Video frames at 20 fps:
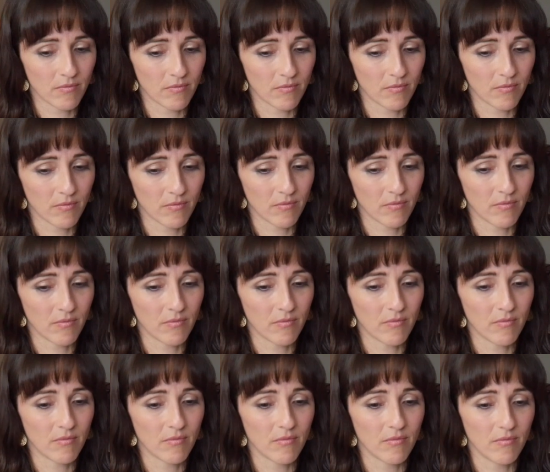
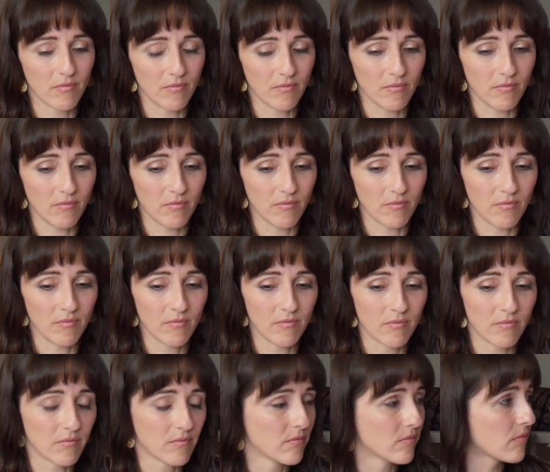
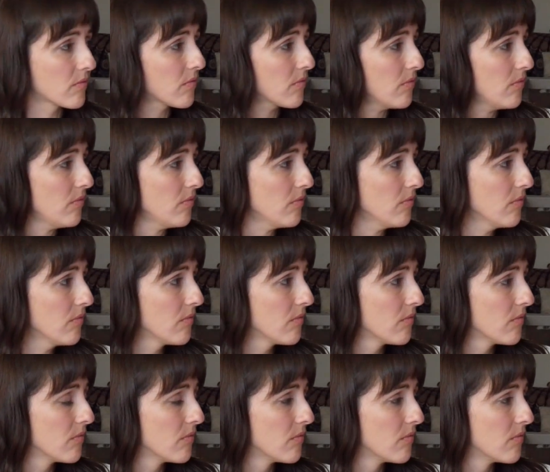
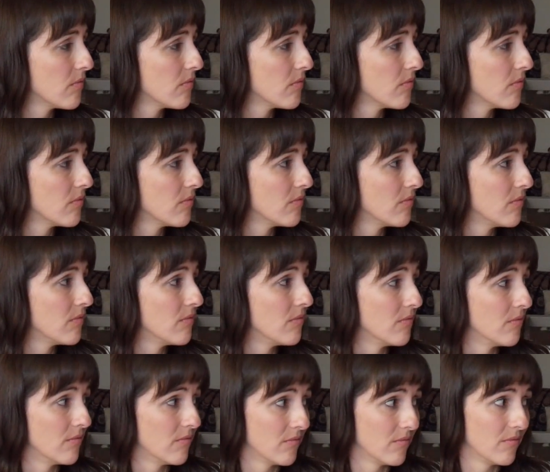
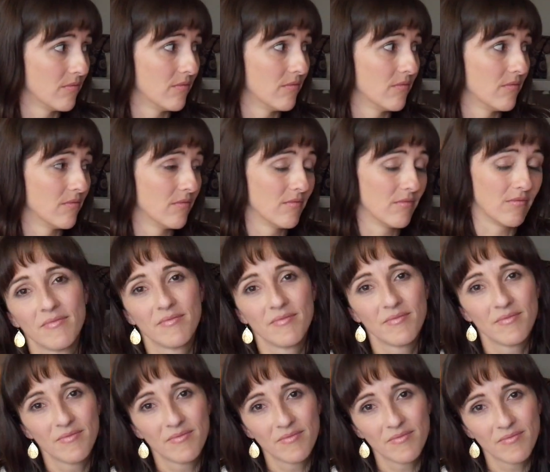
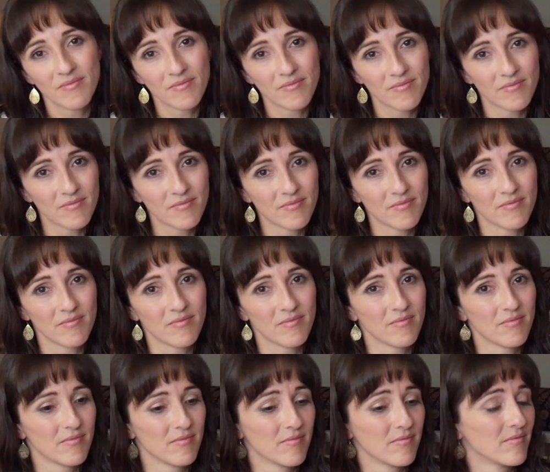
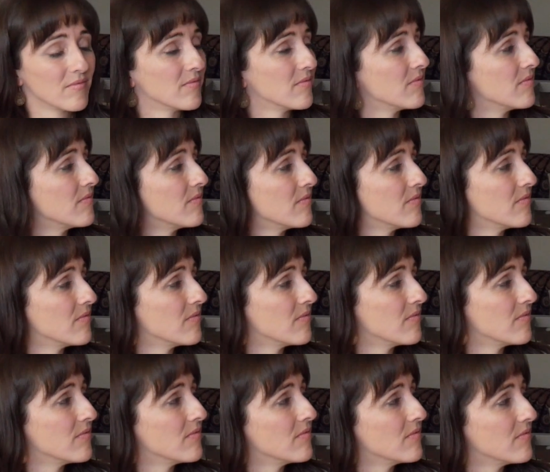
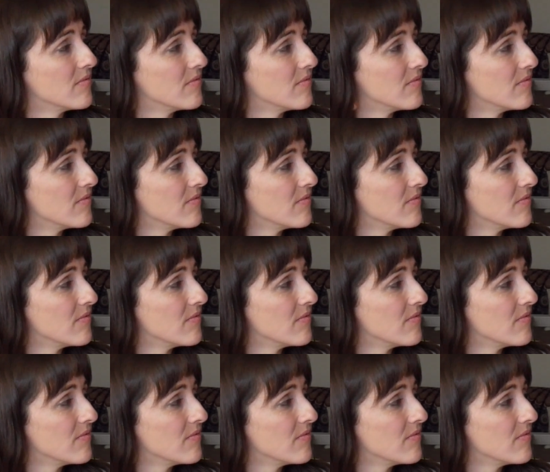This person isn't speaking.